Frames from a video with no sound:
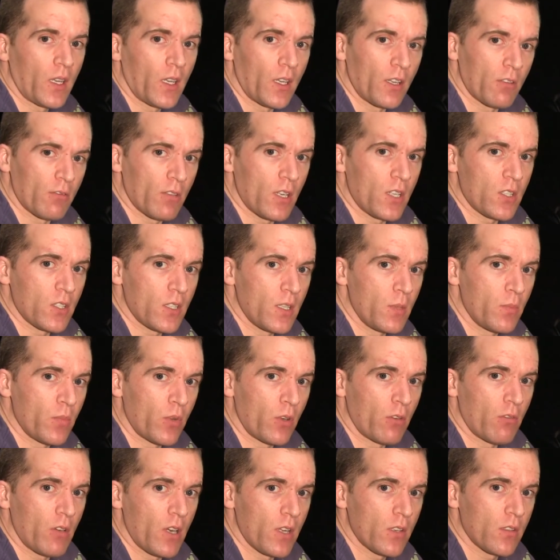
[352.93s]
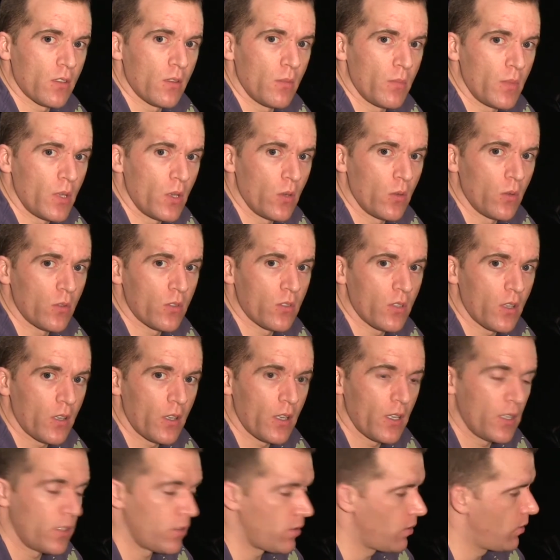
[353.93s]
and gradually progress the meal
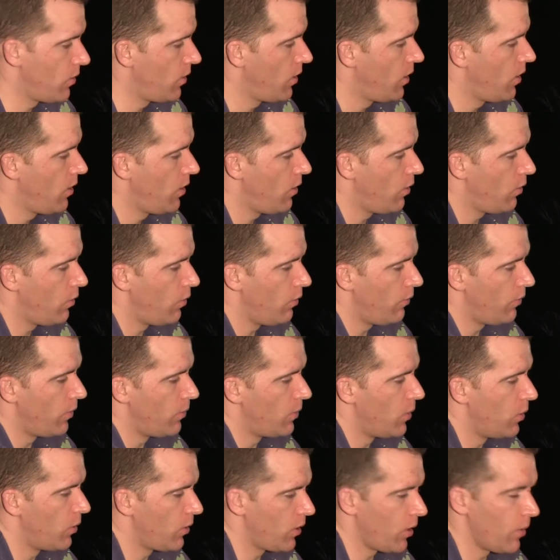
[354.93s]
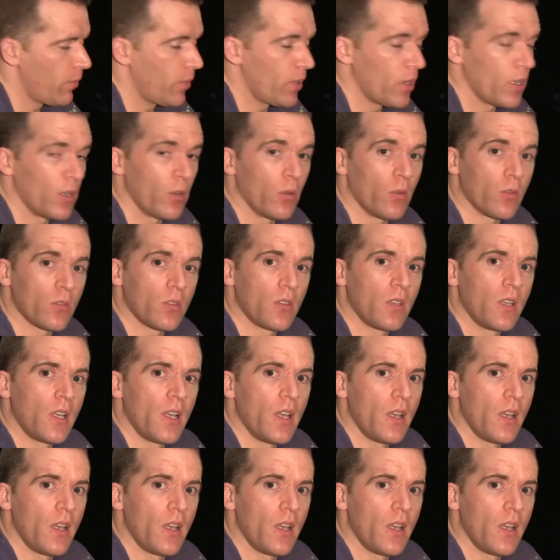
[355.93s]
size of the bulk up meals